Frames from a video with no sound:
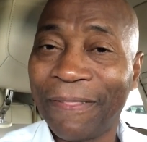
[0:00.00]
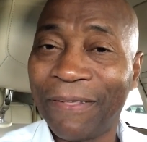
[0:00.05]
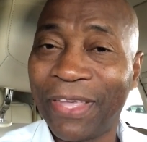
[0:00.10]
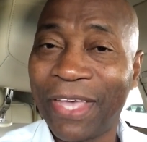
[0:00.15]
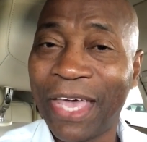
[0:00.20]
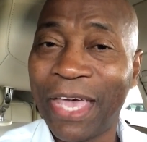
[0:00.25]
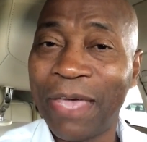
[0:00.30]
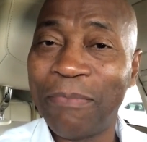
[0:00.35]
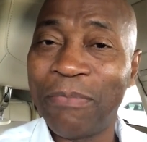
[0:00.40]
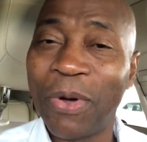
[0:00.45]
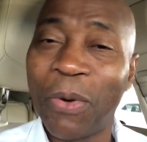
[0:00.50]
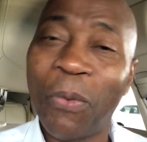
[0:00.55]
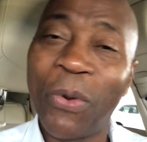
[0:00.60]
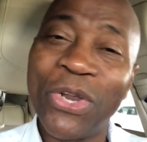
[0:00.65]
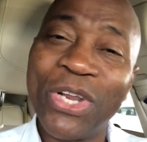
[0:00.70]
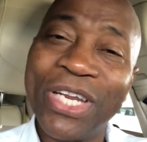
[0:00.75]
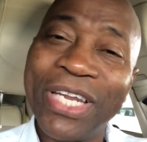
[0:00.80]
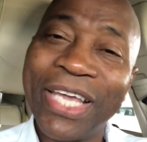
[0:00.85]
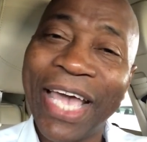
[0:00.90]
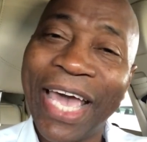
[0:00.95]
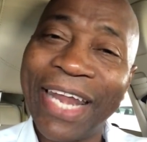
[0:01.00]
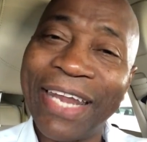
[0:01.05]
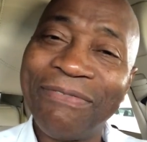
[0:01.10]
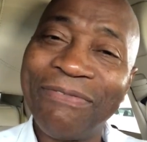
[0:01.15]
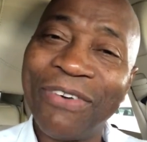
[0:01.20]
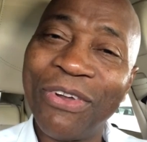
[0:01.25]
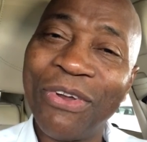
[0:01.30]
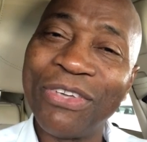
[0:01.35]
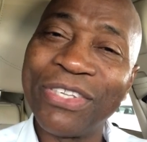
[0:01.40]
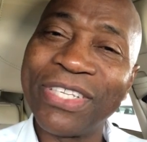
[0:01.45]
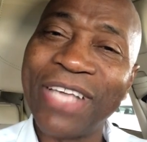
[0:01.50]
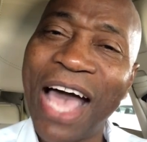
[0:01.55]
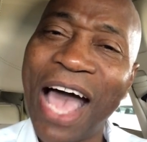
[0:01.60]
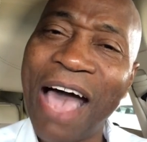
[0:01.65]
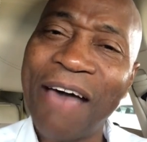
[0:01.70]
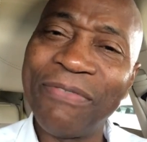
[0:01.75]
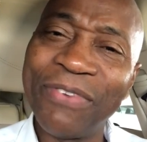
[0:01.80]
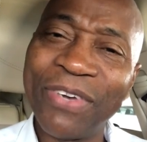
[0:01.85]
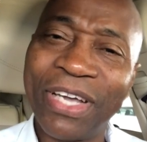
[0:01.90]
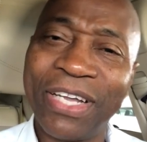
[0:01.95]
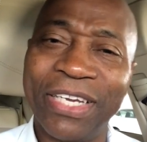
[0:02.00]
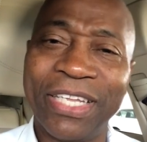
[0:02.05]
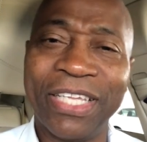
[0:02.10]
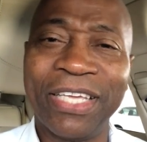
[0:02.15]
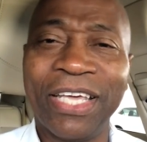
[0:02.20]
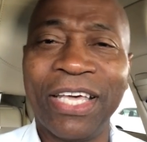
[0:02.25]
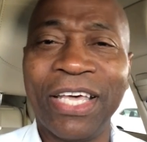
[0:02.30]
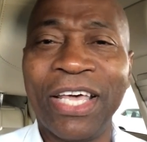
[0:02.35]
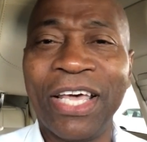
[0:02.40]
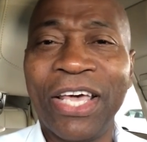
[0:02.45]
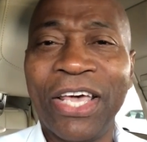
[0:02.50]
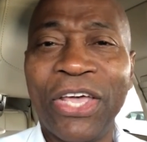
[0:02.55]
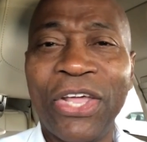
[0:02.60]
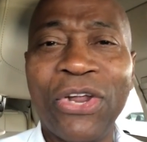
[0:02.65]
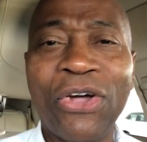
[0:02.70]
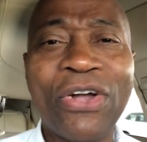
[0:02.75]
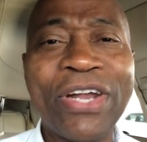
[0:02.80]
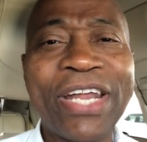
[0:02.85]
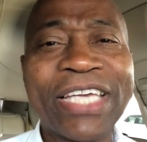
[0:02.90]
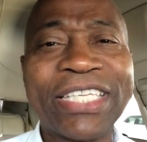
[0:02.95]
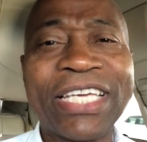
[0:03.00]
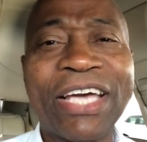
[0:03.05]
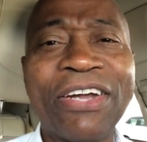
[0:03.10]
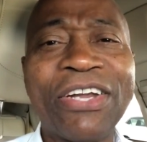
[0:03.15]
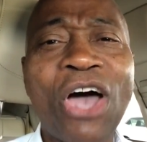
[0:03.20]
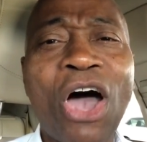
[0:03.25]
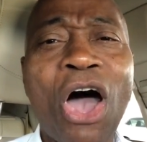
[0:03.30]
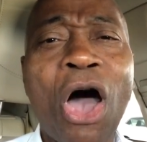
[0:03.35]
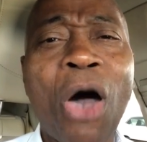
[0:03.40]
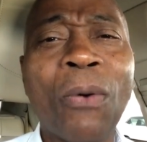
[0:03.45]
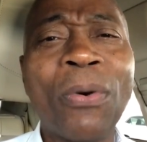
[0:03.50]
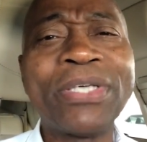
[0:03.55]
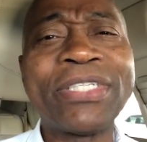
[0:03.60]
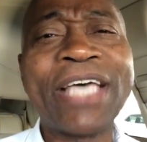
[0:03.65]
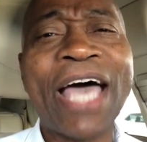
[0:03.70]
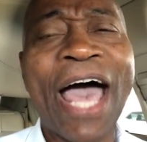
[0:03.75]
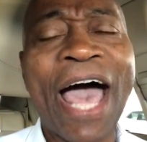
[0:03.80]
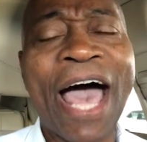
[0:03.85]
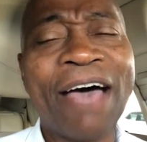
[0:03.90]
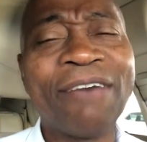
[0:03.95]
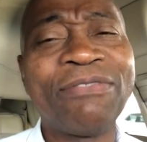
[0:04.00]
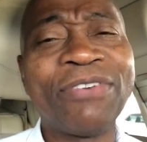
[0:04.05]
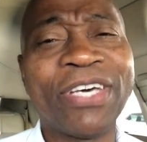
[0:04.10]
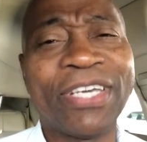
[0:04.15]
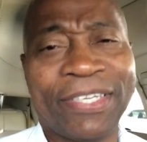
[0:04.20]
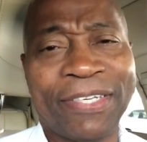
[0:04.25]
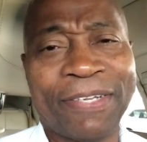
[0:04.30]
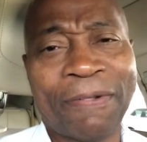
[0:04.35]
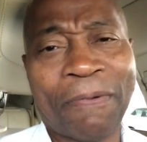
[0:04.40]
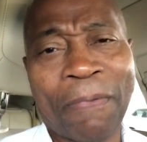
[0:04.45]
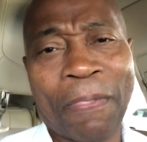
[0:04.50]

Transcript: Okay, but when you look at it philosophically, you don't necessarily always have it.